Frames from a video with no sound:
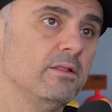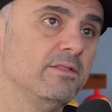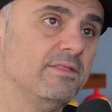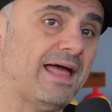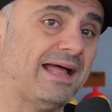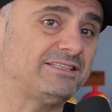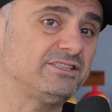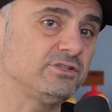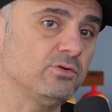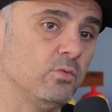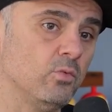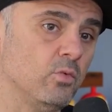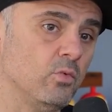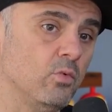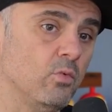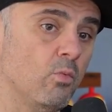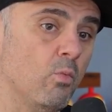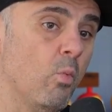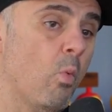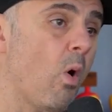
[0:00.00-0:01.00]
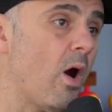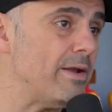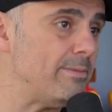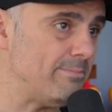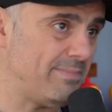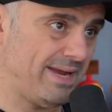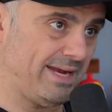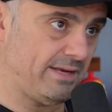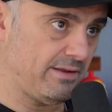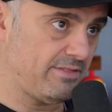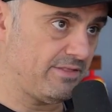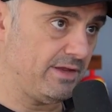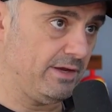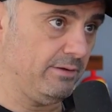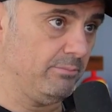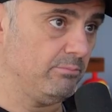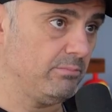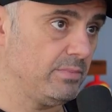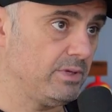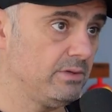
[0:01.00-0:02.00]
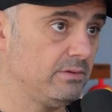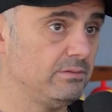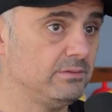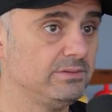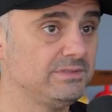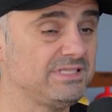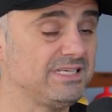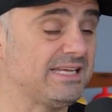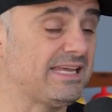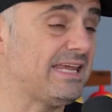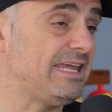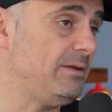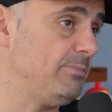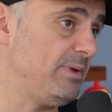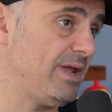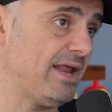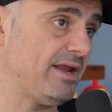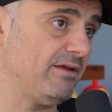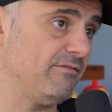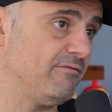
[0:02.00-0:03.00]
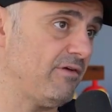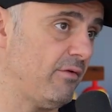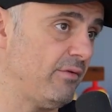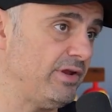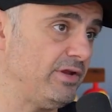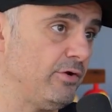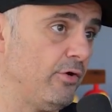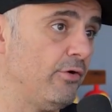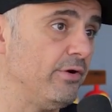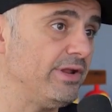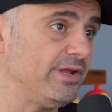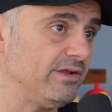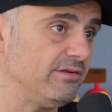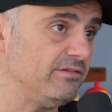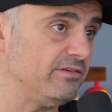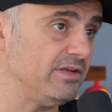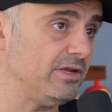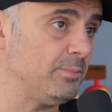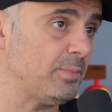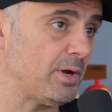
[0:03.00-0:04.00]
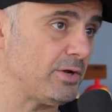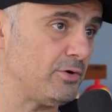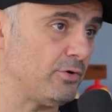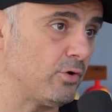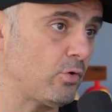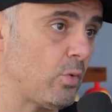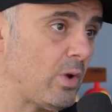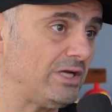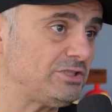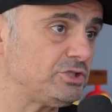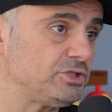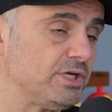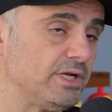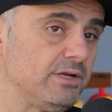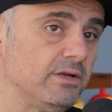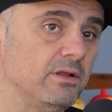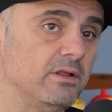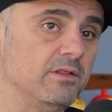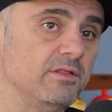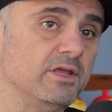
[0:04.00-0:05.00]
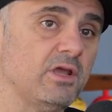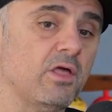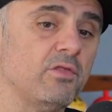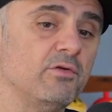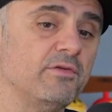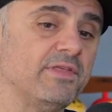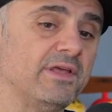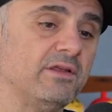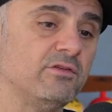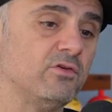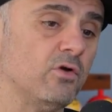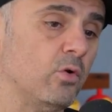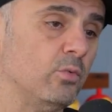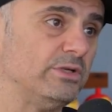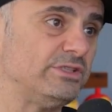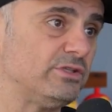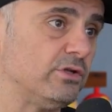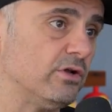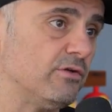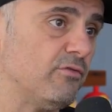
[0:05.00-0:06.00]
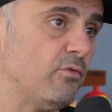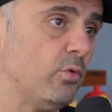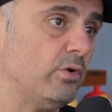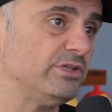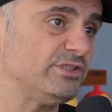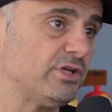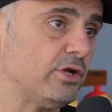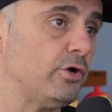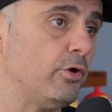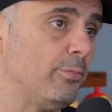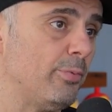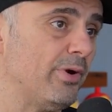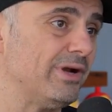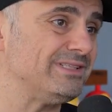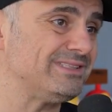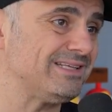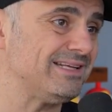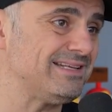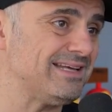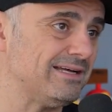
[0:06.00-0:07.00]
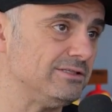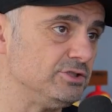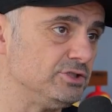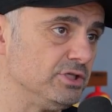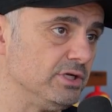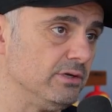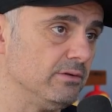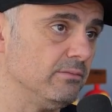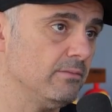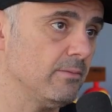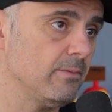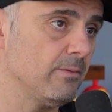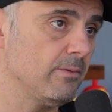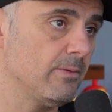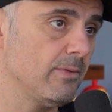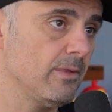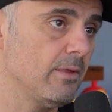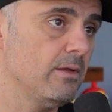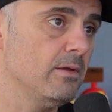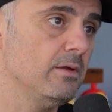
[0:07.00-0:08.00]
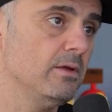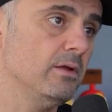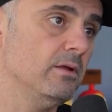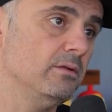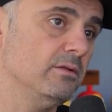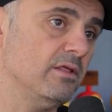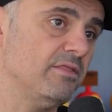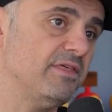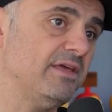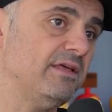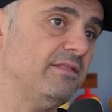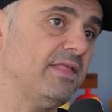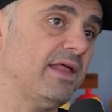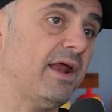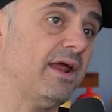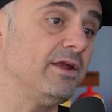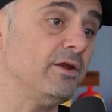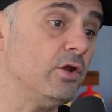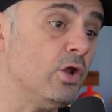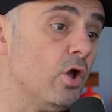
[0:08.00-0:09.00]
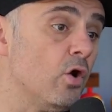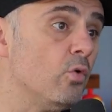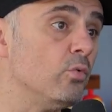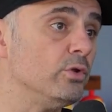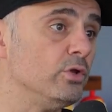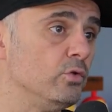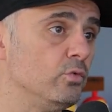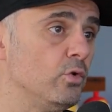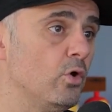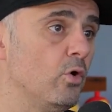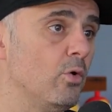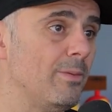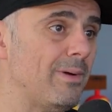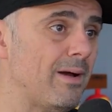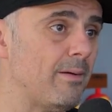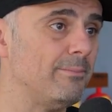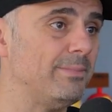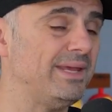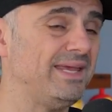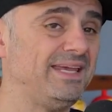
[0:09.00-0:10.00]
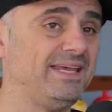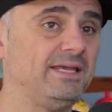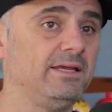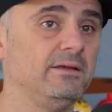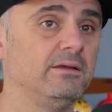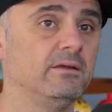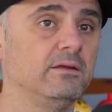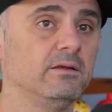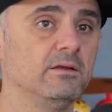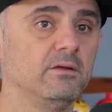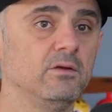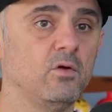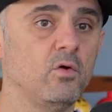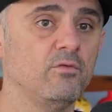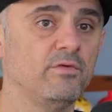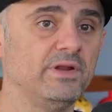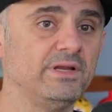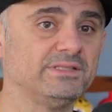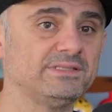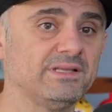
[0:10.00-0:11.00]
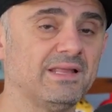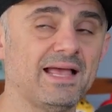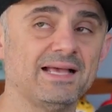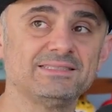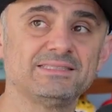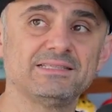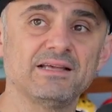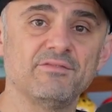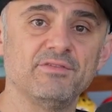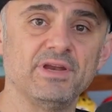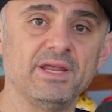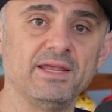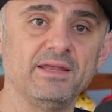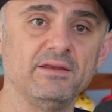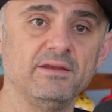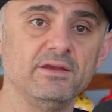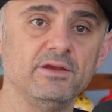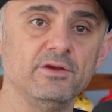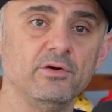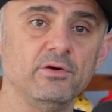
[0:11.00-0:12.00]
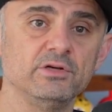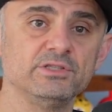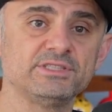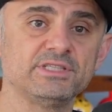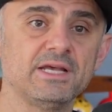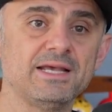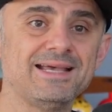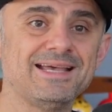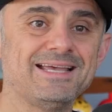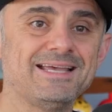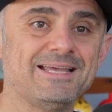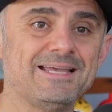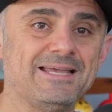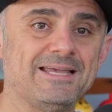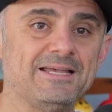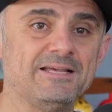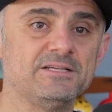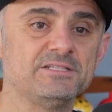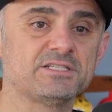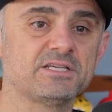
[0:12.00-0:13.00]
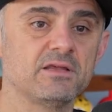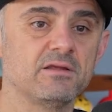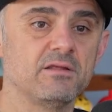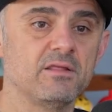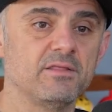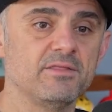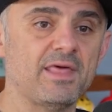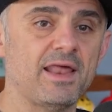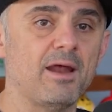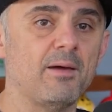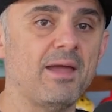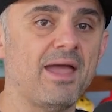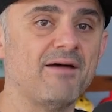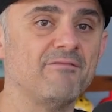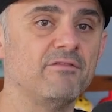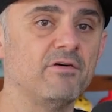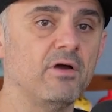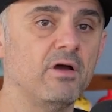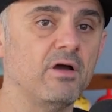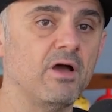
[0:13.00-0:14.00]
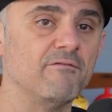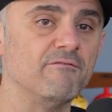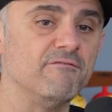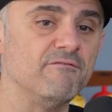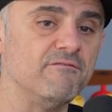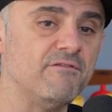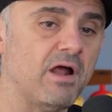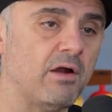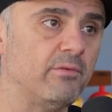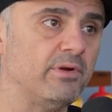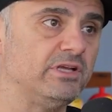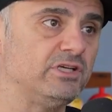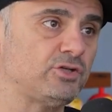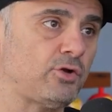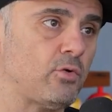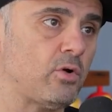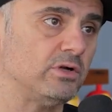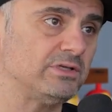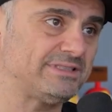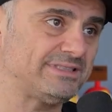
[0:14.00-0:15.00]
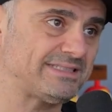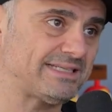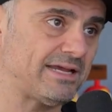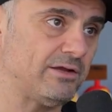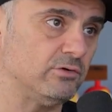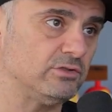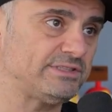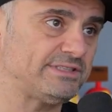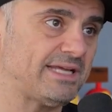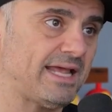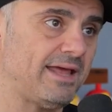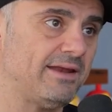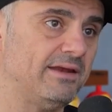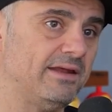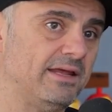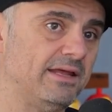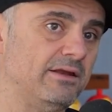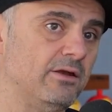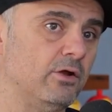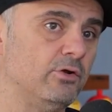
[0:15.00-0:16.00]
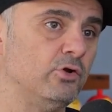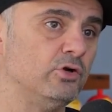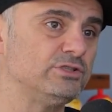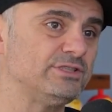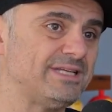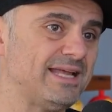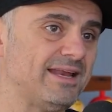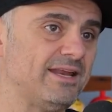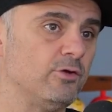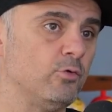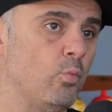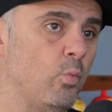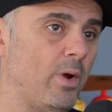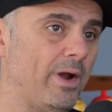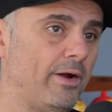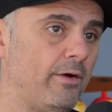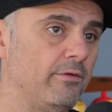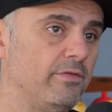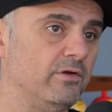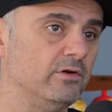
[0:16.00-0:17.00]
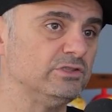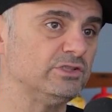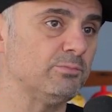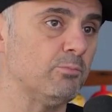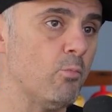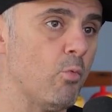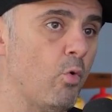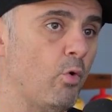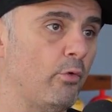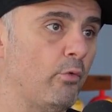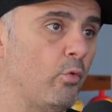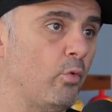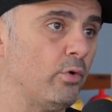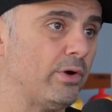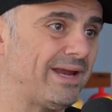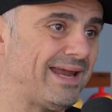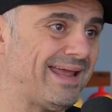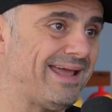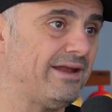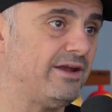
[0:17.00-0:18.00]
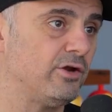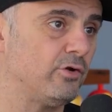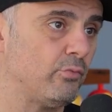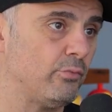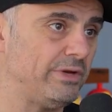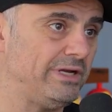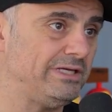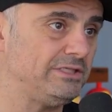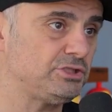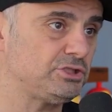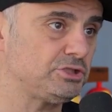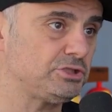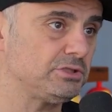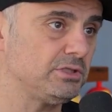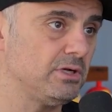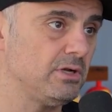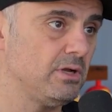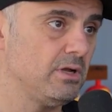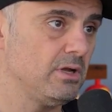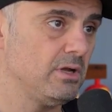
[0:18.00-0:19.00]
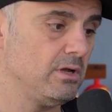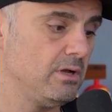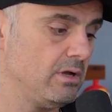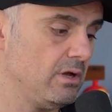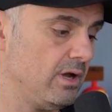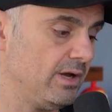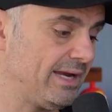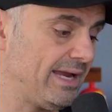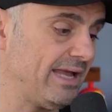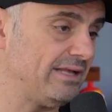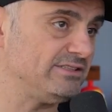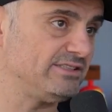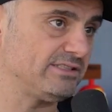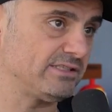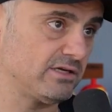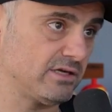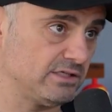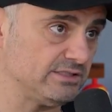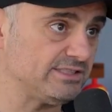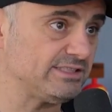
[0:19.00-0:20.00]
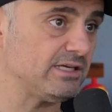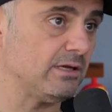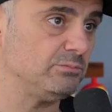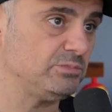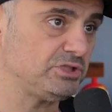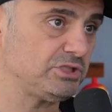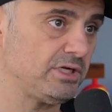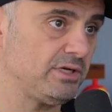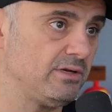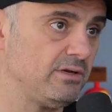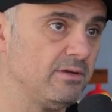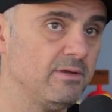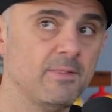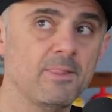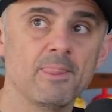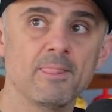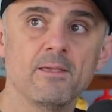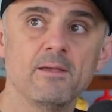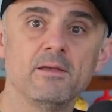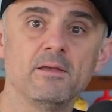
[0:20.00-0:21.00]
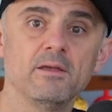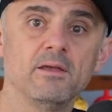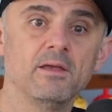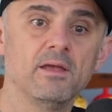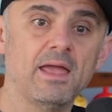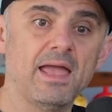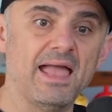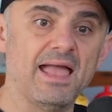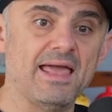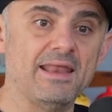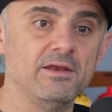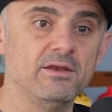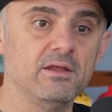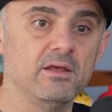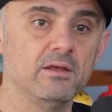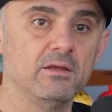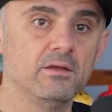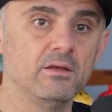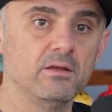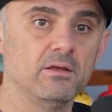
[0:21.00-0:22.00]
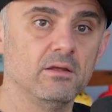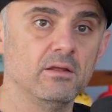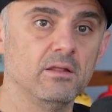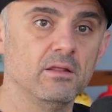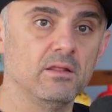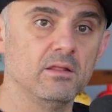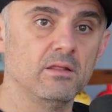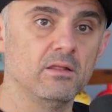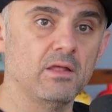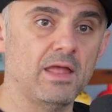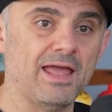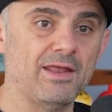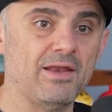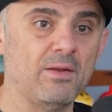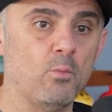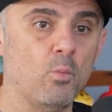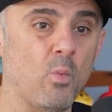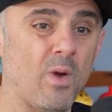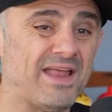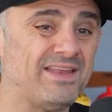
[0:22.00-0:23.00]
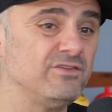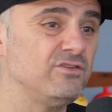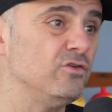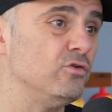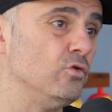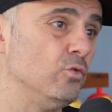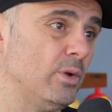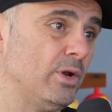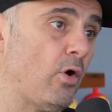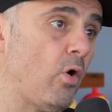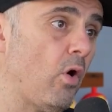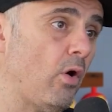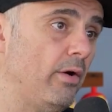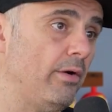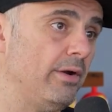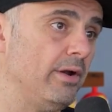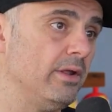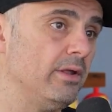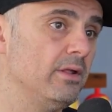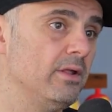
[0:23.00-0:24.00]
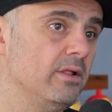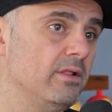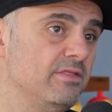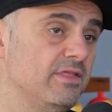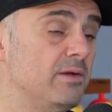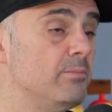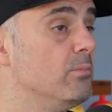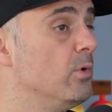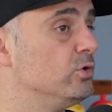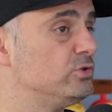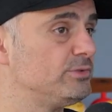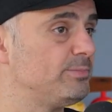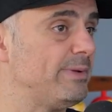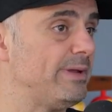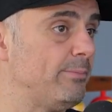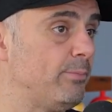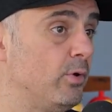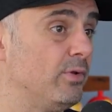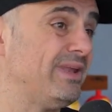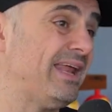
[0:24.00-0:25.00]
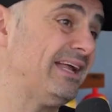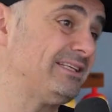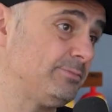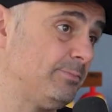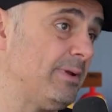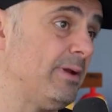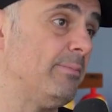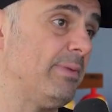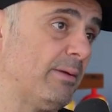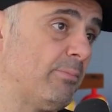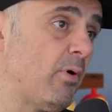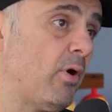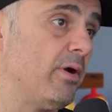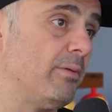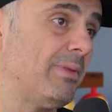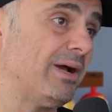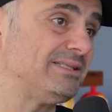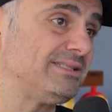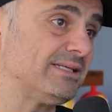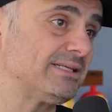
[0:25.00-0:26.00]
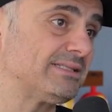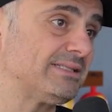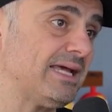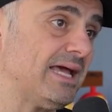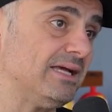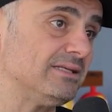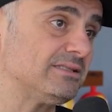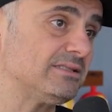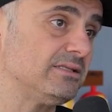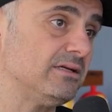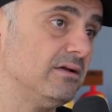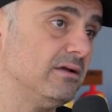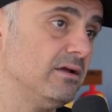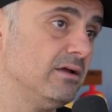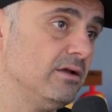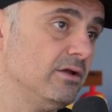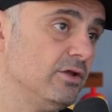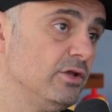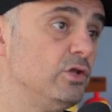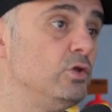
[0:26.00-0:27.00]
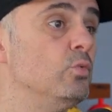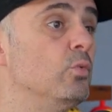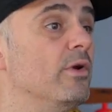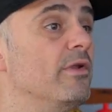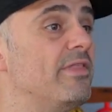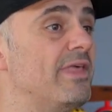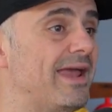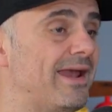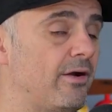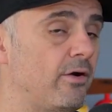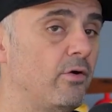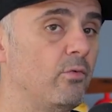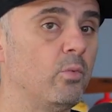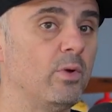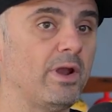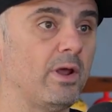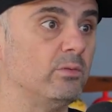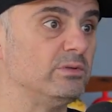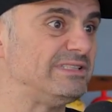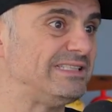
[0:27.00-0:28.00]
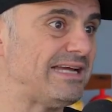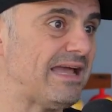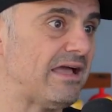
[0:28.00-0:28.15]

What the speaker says: that's one main theme. To keep getting very nerdy and deep on your question, the other thing to always look for is underpriced attention. Yeah. The thing that I know you know about me over these last 7-8 years is that I have a very strong skill set in understanding where there's more organic reach against consumption and when to do it hard. than most people, and that's been a big part of my success. You were there when I was